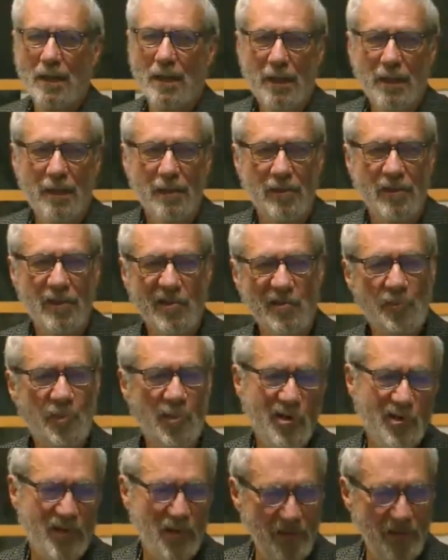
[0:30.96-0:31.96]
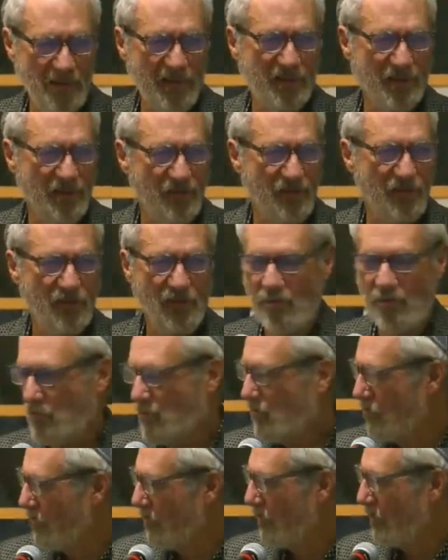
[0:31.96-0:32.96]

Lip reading: This book, The Missing Jew,